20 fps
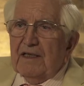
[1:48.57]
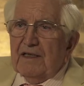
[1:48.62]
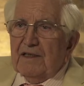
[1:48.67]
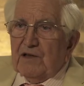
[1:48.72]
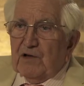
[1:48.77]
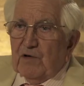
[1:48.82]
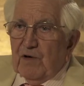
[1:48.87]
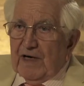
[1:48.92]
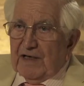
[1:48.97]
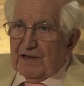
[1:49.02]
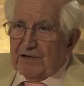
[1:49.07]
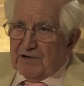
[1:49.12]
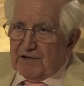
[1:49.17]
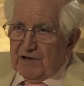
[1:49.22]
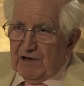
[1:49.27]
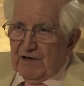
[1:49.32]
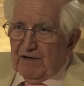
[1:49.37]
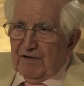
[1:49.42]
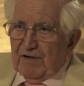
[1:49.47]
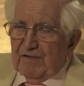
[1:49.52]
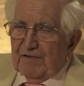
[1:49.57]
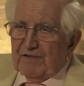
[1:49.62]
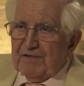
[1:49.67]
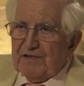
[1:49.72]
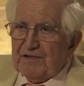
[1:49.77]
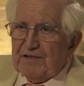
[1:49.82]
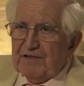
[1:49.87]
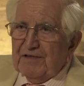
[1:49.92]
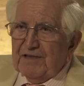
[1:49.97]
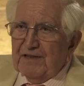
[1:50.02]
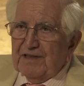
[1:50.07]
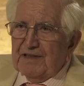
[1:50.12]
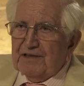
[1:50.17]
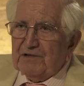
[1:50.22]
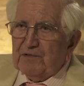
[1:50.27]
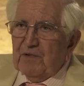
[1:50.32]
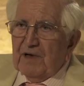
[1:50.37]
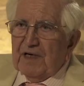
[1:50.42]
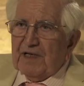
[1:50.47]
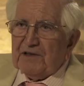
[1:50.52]
to ourselves as
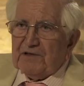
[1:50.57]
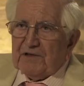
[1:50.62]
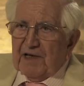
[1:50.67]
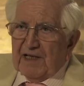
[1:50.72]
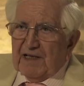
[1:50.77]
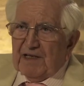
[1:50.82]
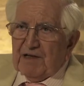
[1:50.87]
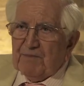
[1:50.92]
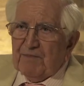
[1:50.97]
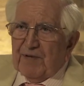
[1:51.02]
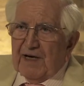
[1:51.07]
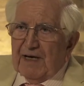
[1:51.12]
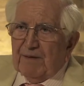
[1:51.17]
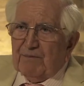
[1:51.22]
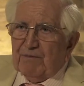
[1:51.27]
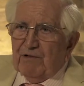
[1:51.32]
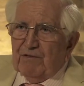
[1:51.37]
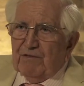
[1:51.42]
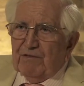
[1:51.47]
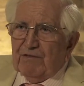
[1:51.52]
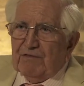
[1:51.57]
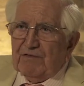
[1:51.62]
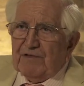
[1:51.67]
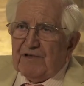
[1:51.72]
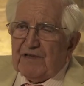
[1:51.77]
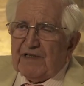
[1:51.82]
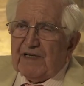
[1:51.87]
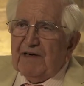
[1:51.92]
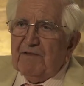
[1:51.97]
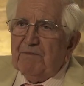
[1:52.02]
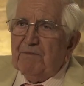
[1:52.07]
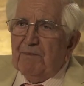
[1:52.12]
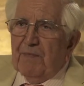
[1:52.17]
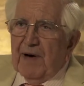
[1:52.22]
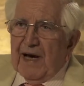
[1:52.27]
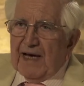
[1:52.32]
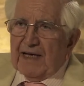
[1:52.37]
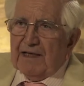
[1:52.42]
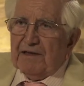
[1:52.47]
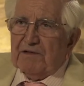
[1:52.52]
well as other people to give
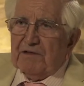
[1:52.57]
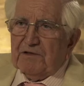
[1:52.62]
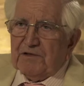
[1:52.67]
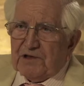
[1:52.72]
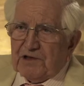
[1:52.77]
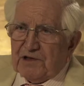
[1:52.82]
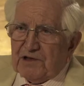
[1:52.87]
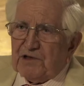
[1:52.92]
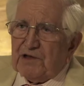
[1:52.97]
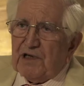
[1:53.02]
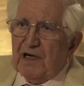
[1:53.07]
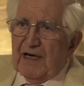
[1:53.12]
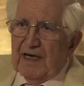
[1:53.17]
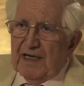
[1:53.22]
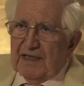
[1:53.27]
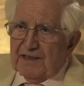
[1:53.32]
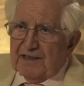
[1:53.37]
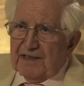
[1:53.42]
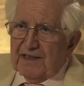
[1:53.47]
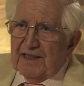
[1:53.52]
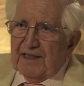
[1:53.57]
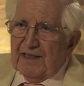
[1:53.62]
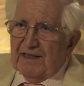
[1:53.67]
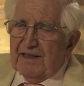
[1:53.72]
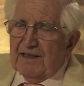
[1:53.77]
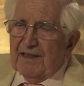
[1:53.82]
back to society.